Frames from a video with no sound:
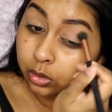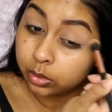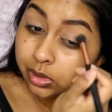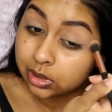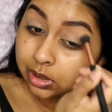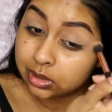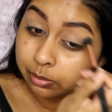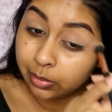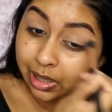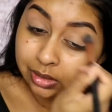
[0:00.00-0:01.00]
You always need a
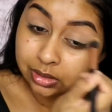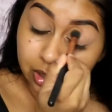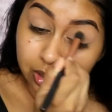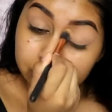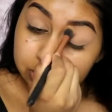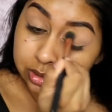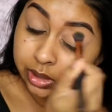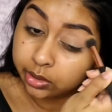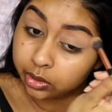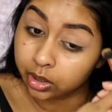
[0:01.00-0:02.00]
matte colour to
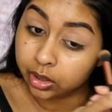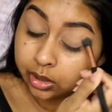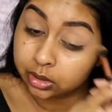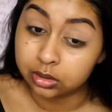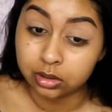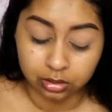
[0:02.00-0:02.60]
set your eyes.